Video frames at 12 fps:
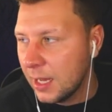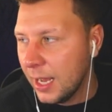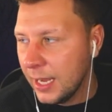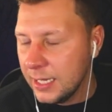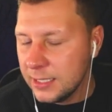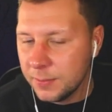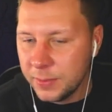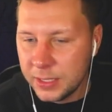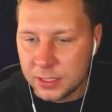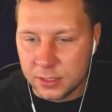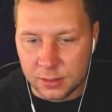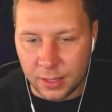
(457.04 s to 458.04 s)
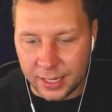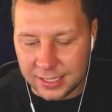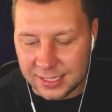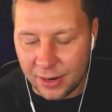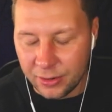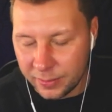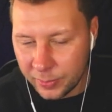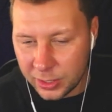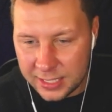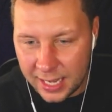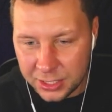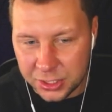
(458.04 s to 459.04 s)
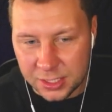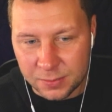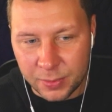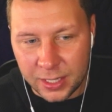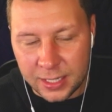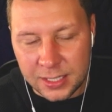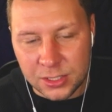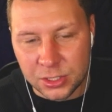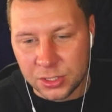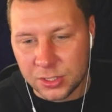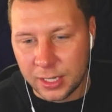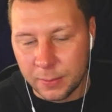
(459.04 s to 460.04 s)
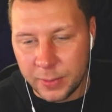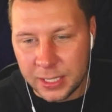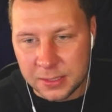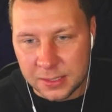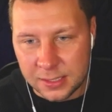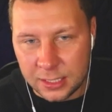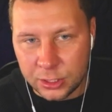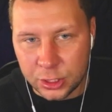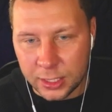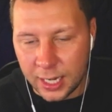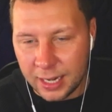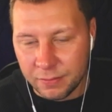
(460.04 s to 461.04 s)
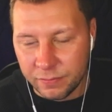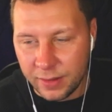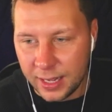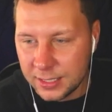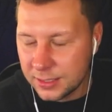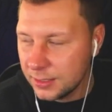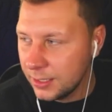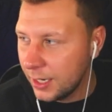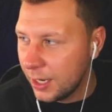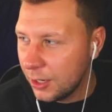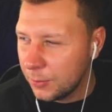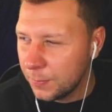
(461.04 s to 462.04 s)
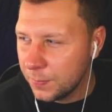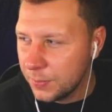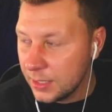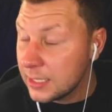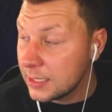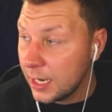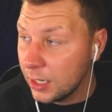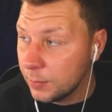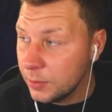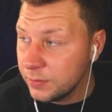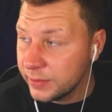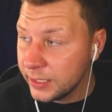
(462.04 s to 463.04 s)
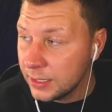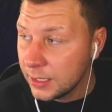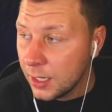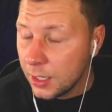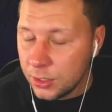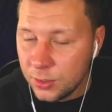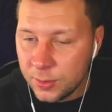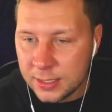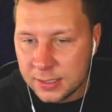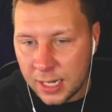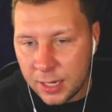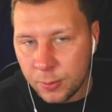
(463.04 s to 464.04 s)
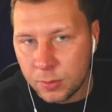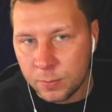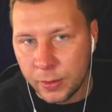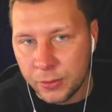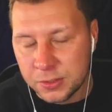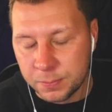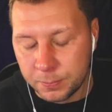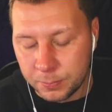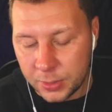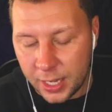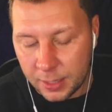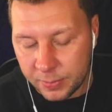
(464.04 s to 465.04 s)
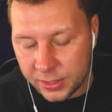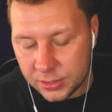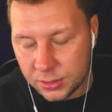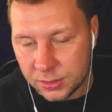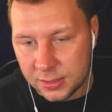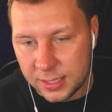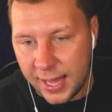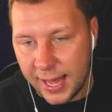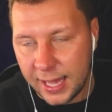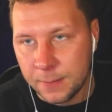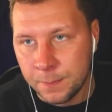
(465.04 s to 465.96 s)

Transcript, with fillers: I hate to be like sounding pretentious, but it is just like a big CGI fest, you know? the entire movie. You can say with most blockbusters that